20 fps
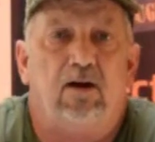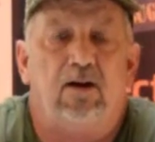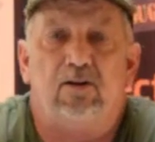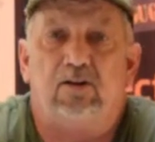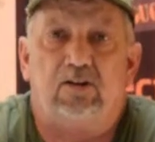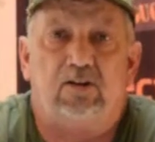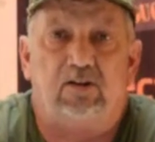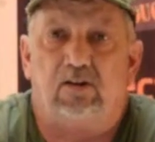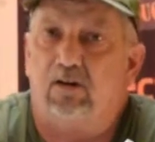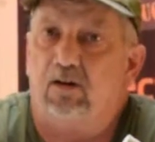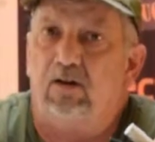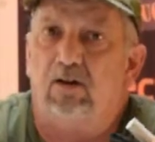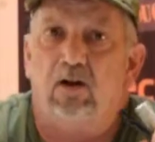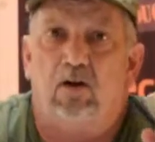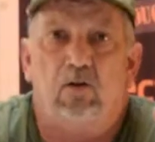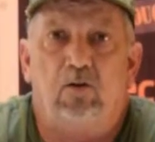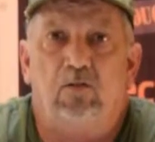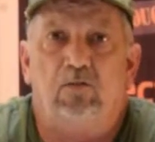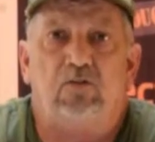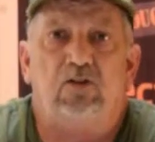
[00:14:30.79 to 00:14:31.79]
it's,
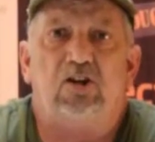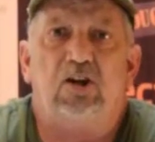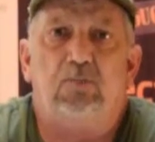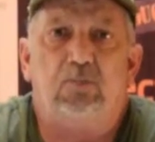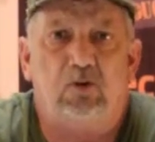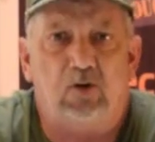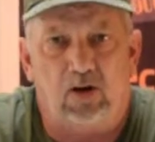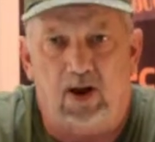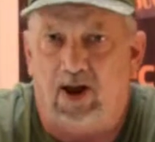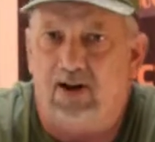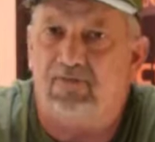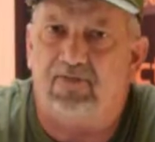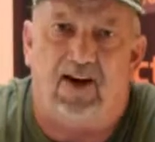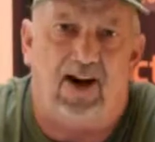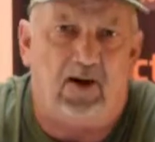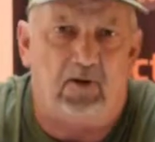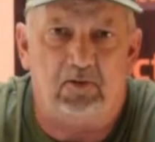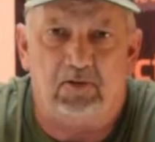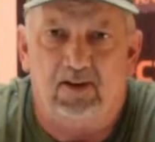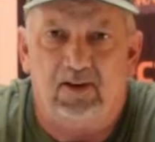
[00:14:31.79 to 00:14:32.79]
you've cheaped your life
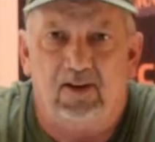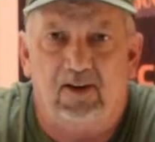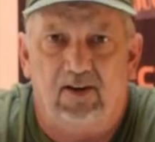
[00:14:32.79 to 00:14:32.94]
out.